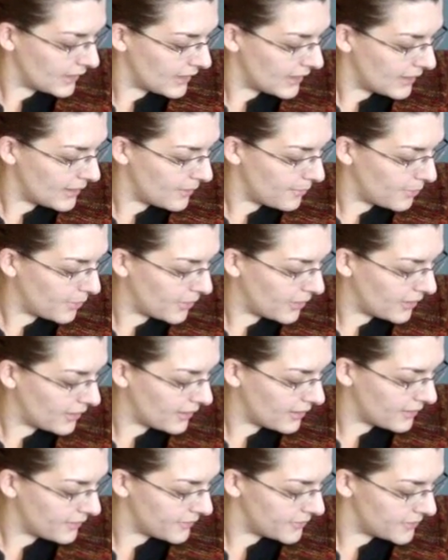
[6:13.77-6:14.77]
I'm
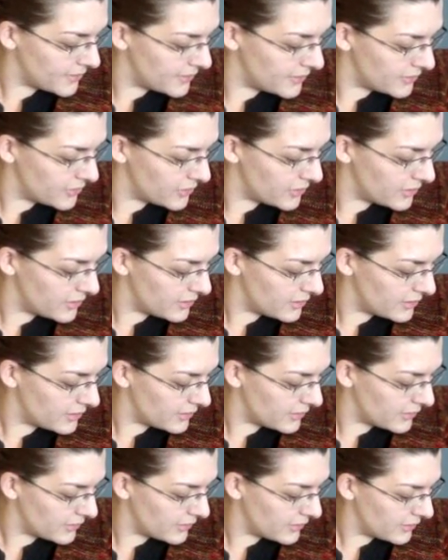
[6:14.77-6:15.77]
pulling off
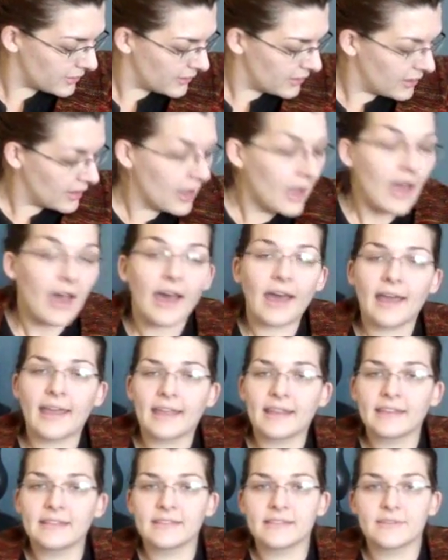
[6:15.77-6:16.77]
stitches.
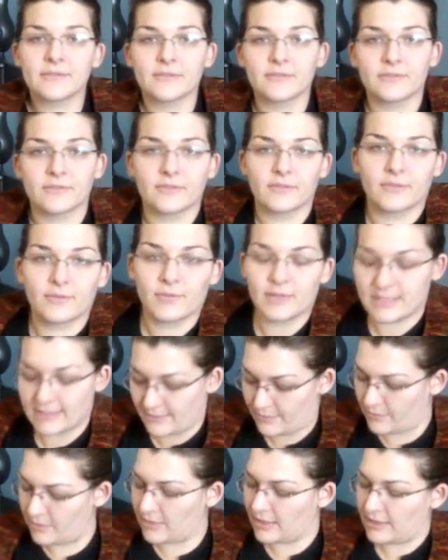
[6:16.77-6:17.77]
I didn't
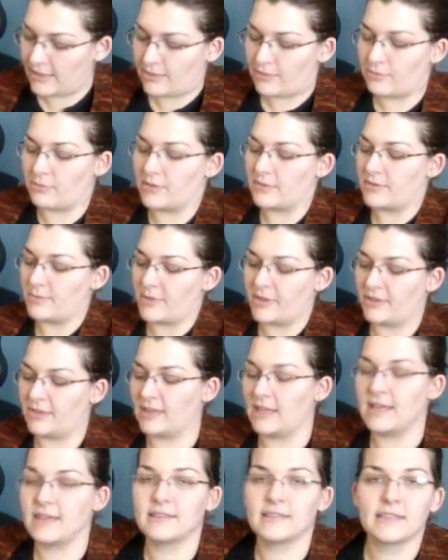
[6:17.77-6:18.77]
wasn't really thrilled about
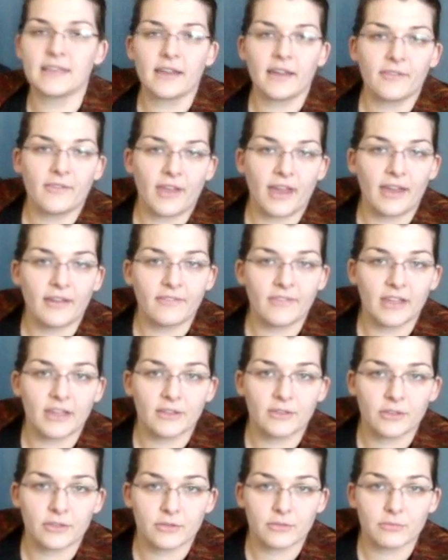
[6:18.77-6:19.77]
the idea of
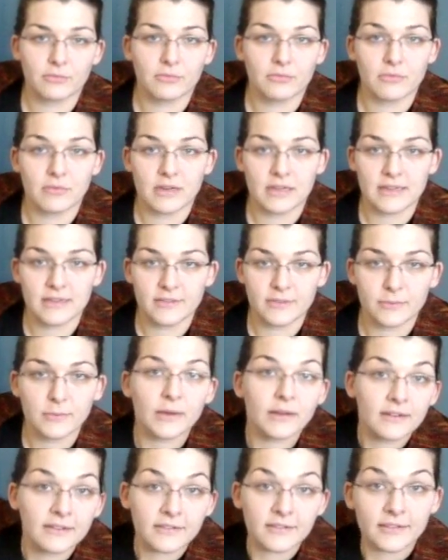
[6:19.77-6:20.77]
having three
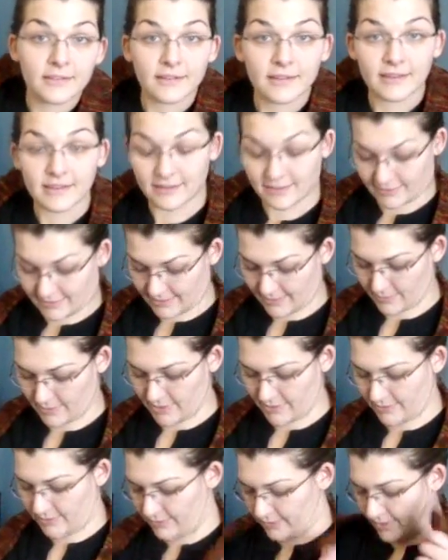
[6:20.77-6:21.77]
sweaters on the needles at
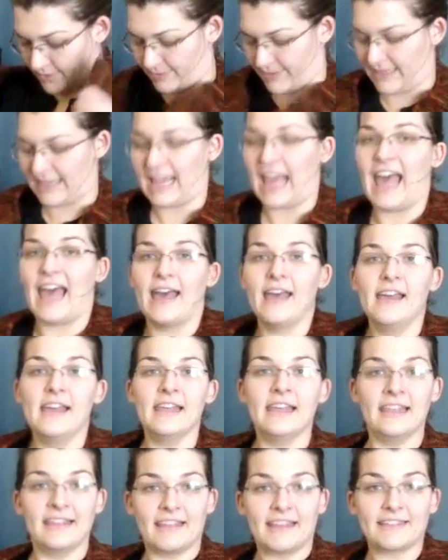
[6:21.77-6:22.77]
once, so I was like, ah,
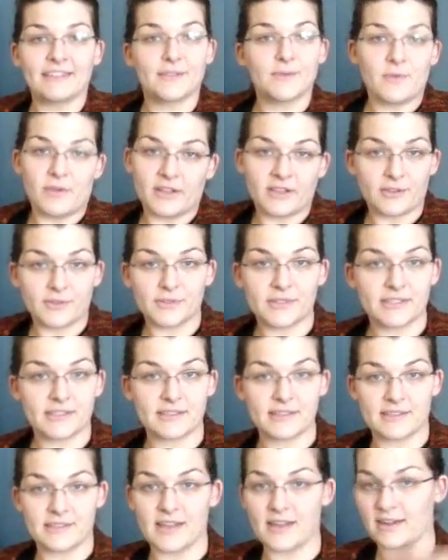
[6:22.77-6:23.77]
that's the one closest
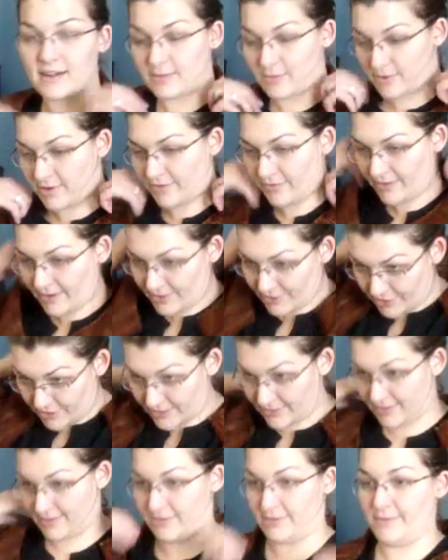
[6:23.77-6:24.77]
to done. I want to finish
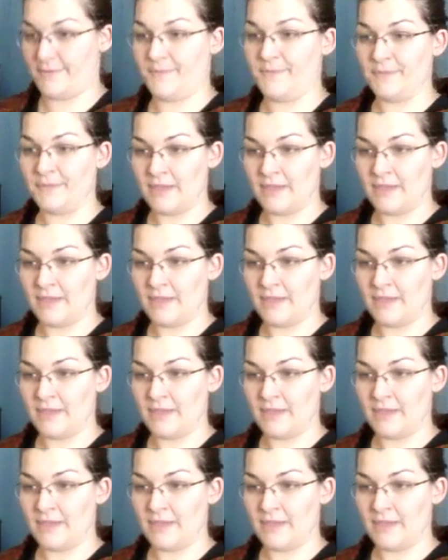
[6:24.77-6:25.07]
it. So